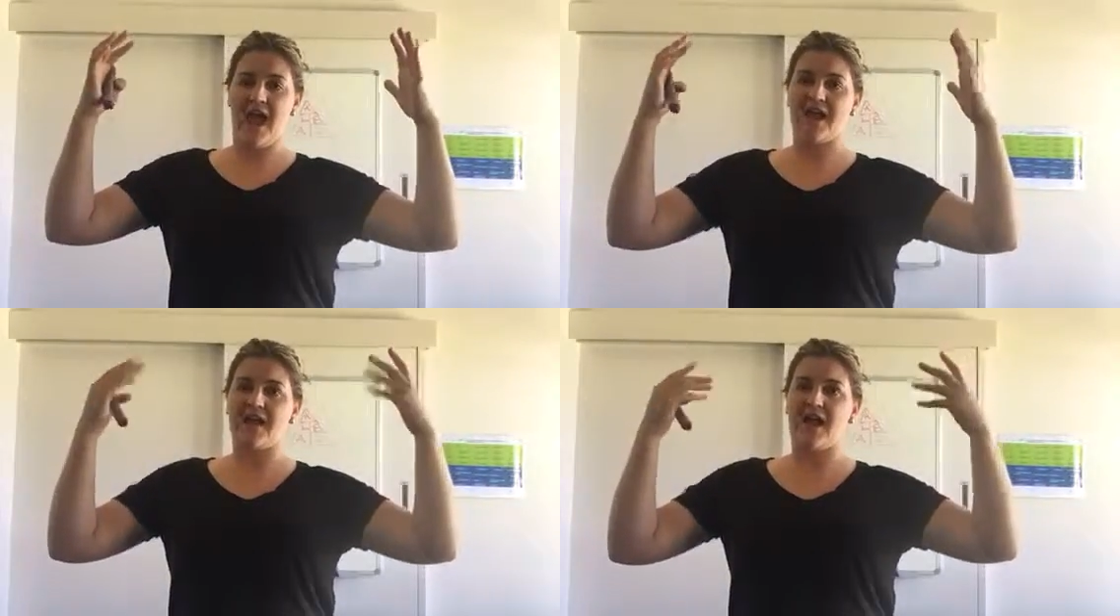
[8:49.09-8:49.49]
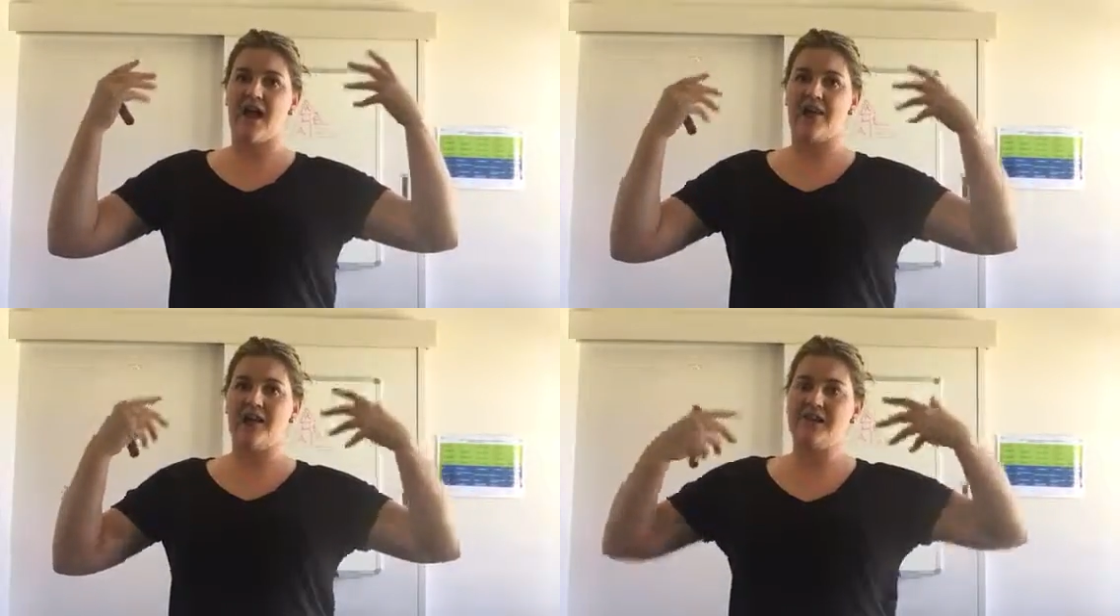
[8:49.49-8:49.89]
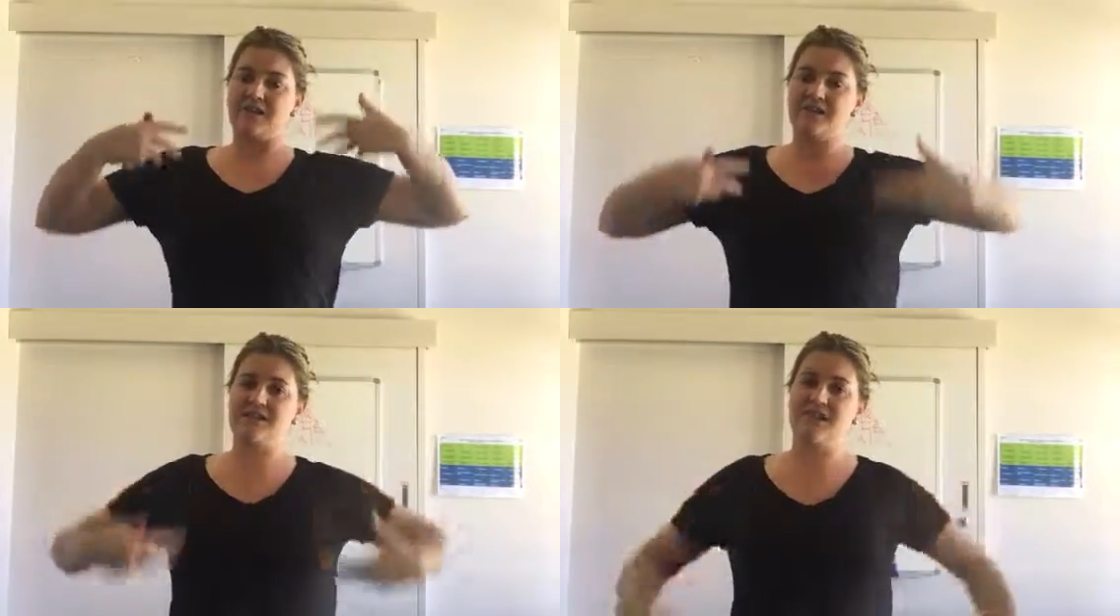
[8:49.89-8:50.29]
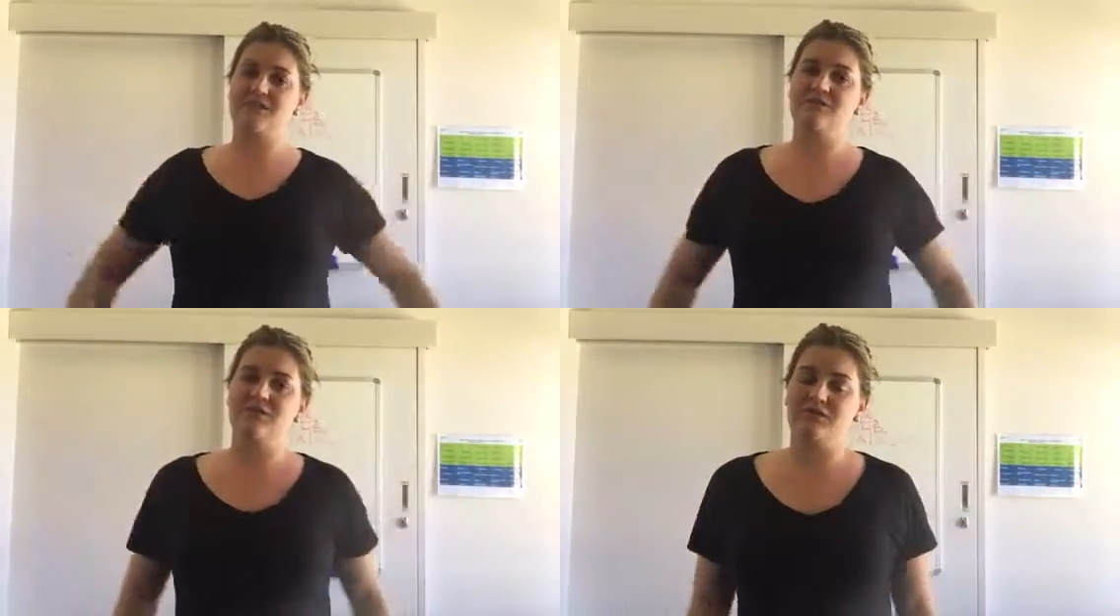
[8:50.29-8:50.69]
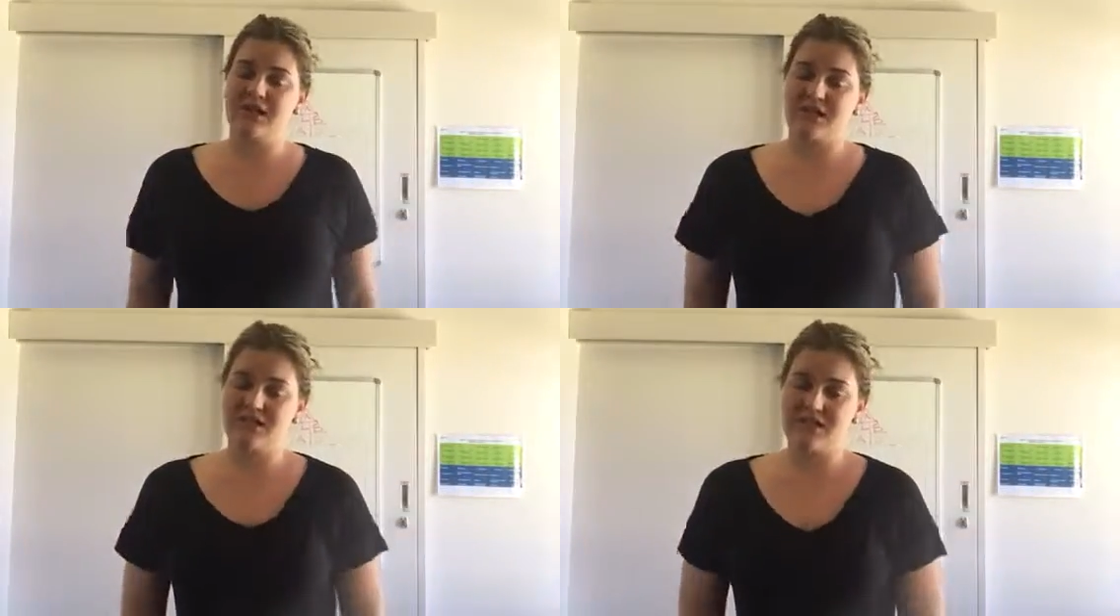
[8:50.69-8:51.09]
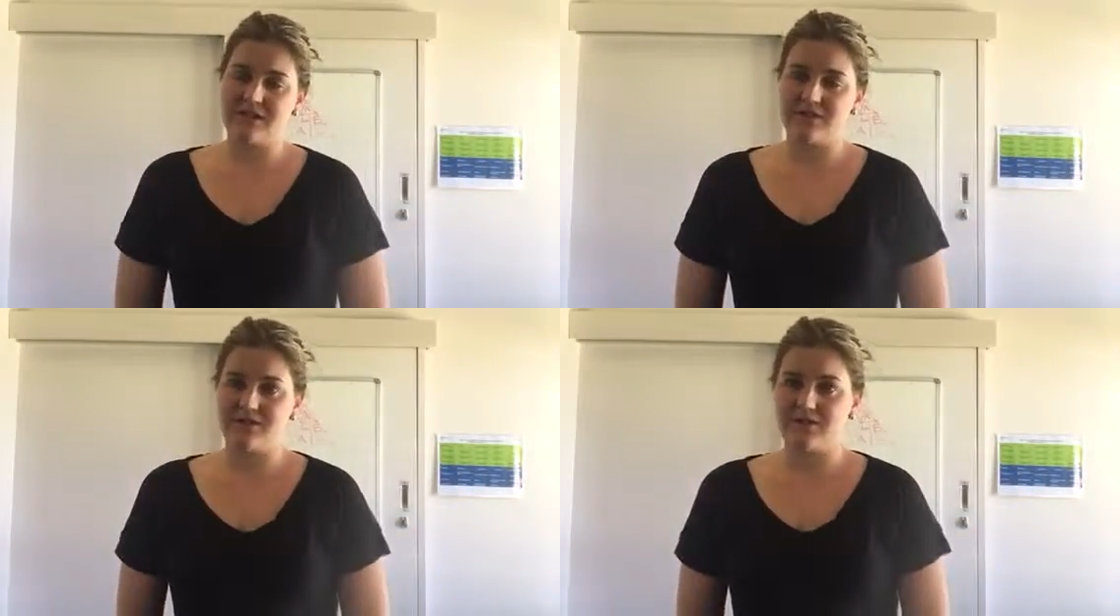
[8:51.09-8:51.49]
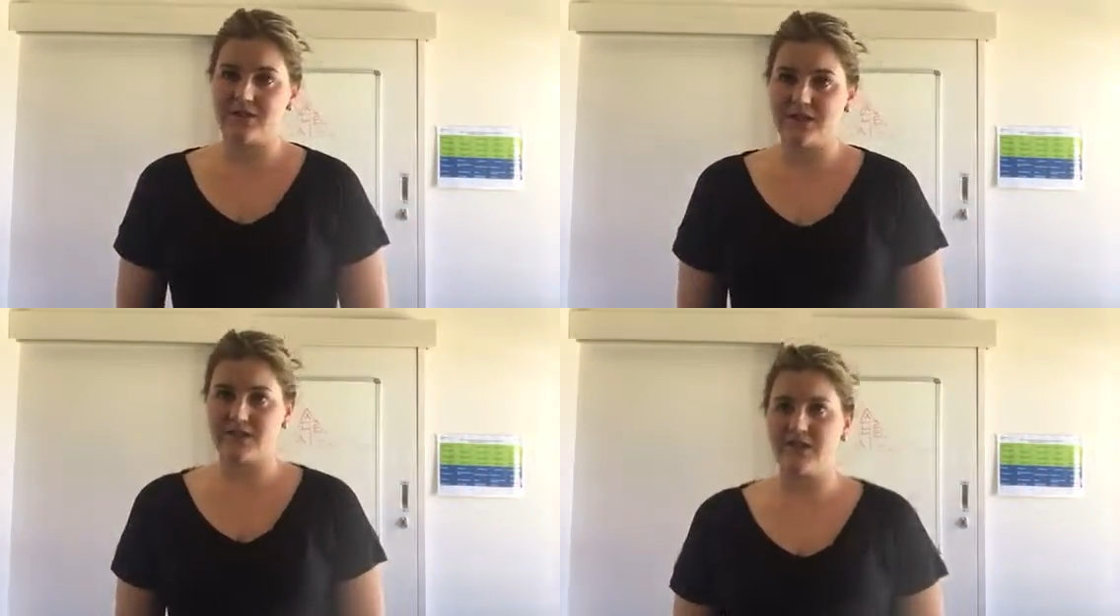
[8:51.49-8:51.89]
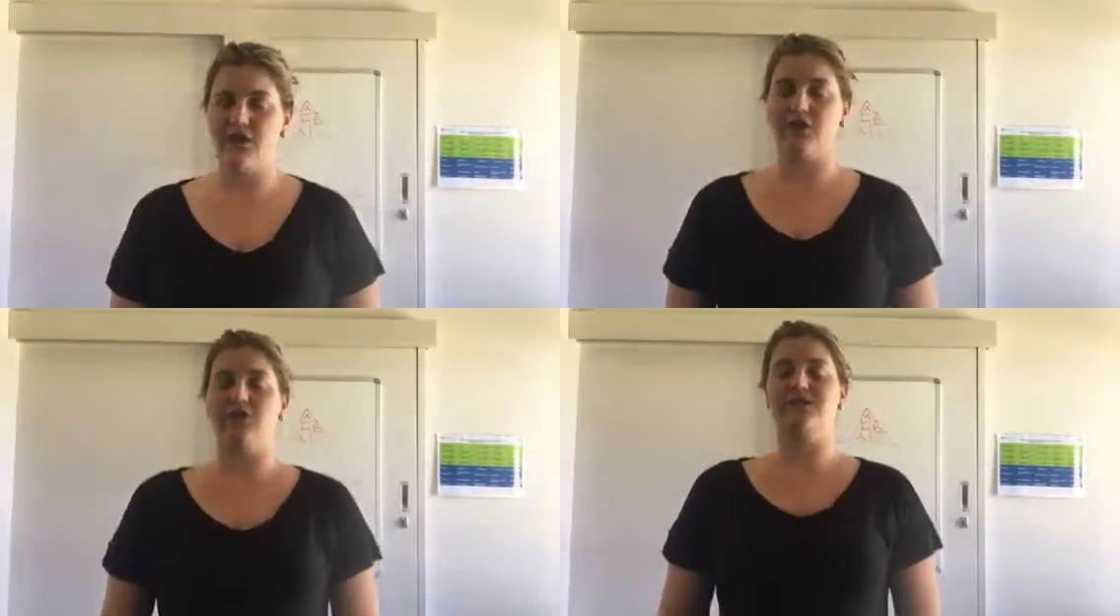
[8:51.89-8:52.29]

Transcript: and other kids in the classroom whose energy levels are really low,